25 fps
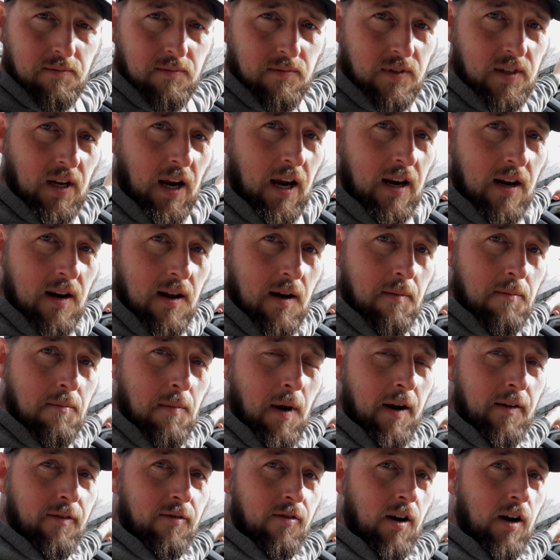tighten up
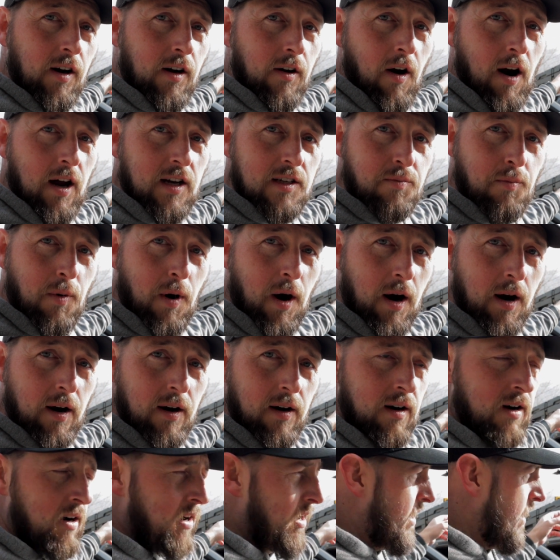my front
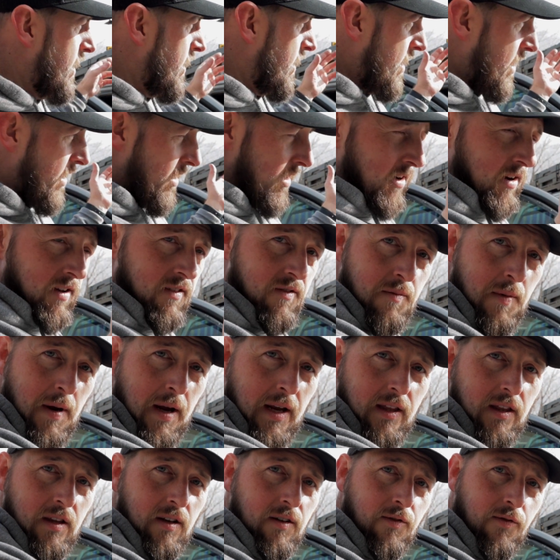crossbar now that I've
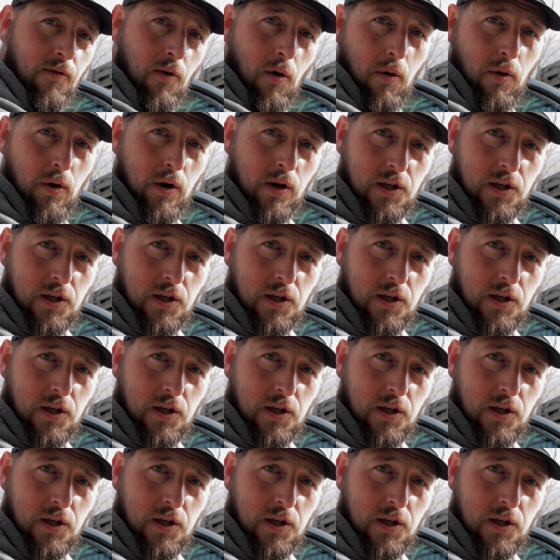made the forward